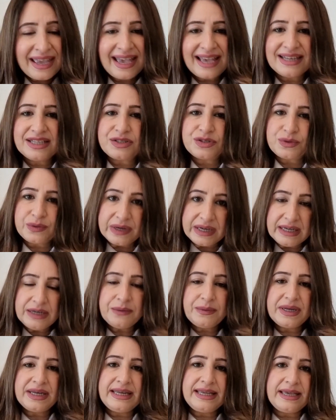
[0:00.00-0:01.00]
And it's really,
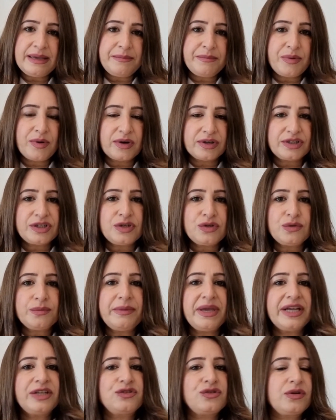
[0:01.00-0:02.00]
really important to
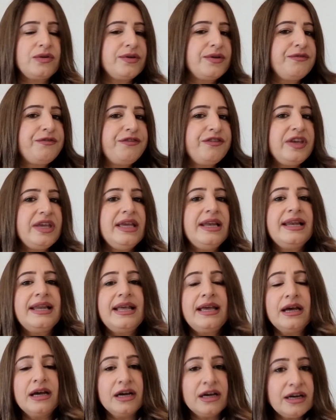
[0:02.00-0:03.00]
make children feel
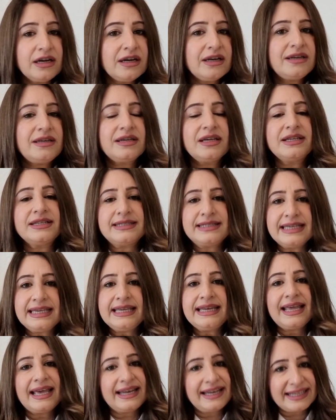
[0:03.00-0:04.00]
heard,
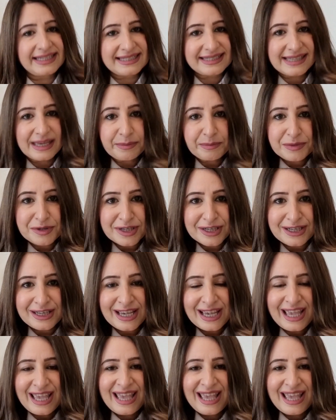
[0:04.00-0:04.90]
seen, and accepted.